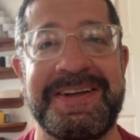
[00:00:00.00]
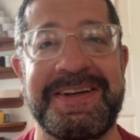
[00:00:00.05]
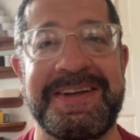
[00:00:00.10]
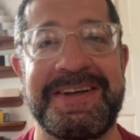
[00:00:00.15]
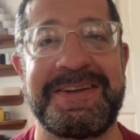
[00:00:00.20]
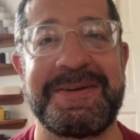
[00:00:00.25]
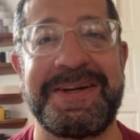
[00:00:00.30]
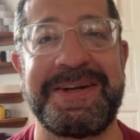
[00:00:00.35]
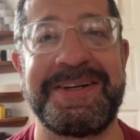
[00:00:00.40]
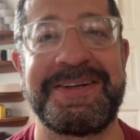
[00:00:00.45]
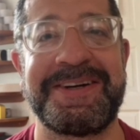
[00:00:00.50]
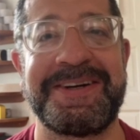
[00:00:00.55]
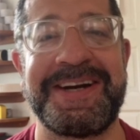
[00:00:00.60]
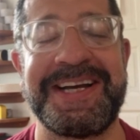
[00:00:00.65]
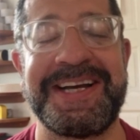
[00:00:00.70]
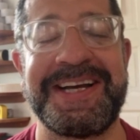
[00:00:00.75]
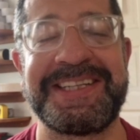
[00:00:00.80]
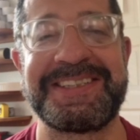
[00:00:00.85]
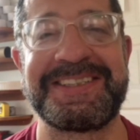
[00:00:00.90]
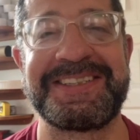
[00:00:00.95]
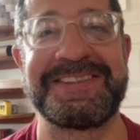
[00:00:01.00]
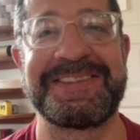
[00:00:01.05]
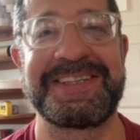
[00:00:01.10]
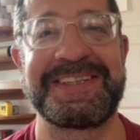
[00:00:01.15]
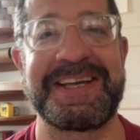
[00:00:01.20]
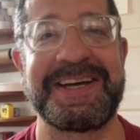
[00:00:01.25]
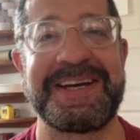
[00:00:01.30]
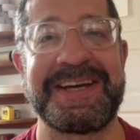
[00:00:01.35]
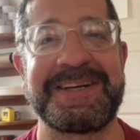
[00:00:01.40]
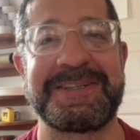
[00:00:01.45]
an international
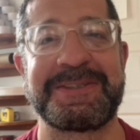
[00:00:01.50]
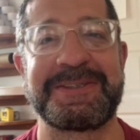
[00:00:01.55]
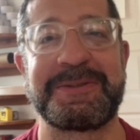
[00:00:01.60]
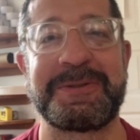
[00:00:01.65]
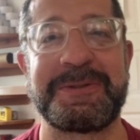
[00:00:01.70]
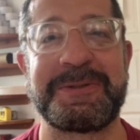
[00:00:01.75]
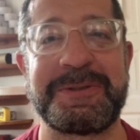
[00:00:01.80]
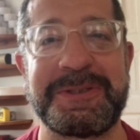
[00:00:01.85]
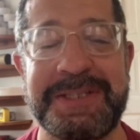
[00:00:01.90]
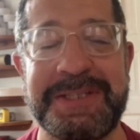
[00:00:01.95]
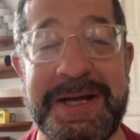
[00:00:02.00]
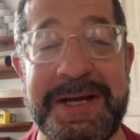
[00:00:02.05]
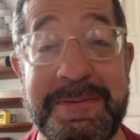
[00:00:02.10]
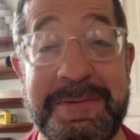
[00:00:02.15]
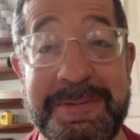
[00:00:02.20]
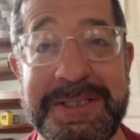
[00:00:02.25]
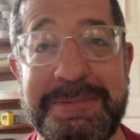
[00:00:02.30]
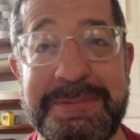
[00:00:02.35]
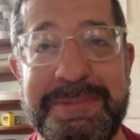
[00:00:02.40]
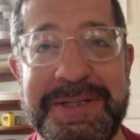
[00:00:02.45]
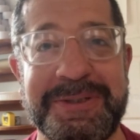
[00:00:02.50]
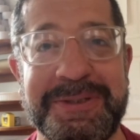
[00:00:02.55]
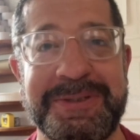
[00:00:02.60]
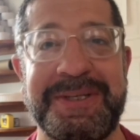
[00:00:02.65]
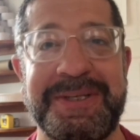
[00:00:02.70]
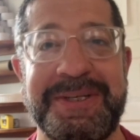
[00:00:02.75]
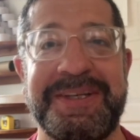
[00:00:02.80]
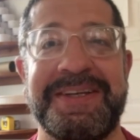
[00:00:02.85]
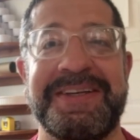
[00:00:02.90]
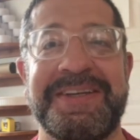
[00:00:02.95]
scale. So it's not my specialty.